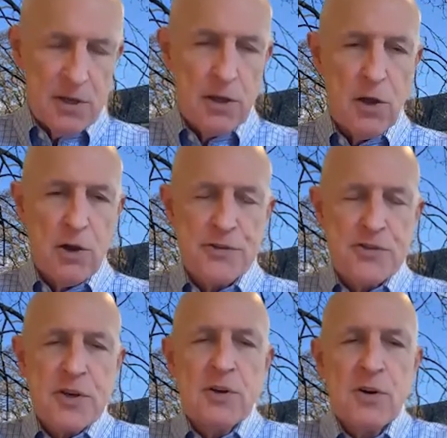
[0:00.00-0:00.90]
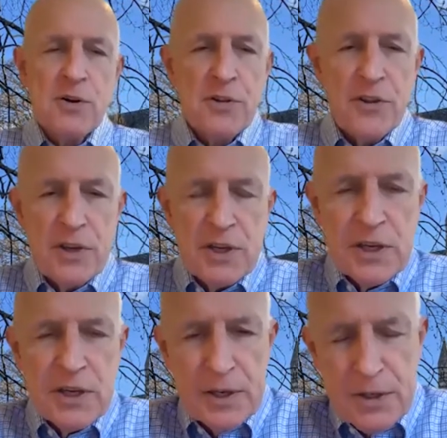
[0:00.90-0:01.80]
loss on
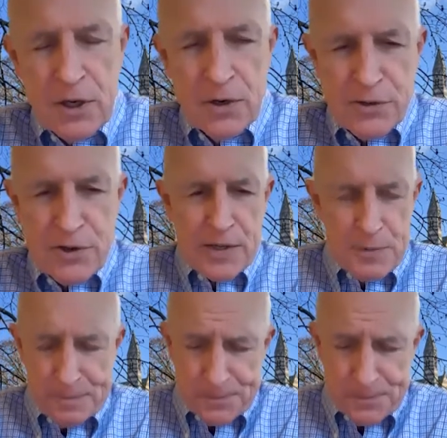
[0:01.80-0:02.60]
the contract.